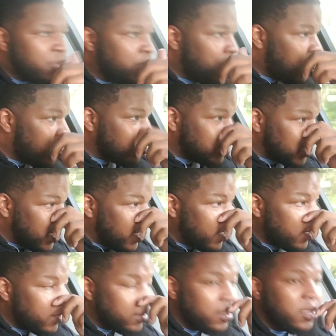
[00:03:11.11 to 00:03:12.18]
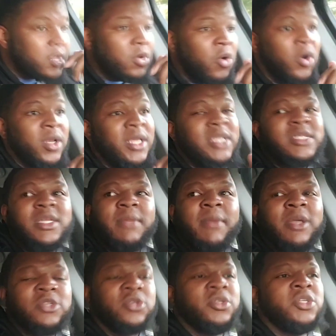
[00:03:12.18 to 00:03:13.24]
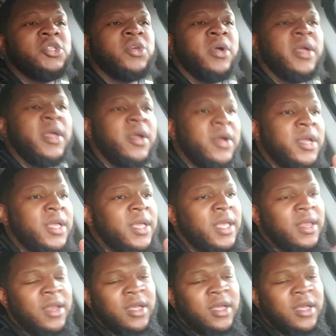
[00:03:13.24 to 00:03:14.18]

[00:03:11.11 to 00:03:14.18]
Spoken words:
You know what I'm saying? Or at least in the Metro Detroit area.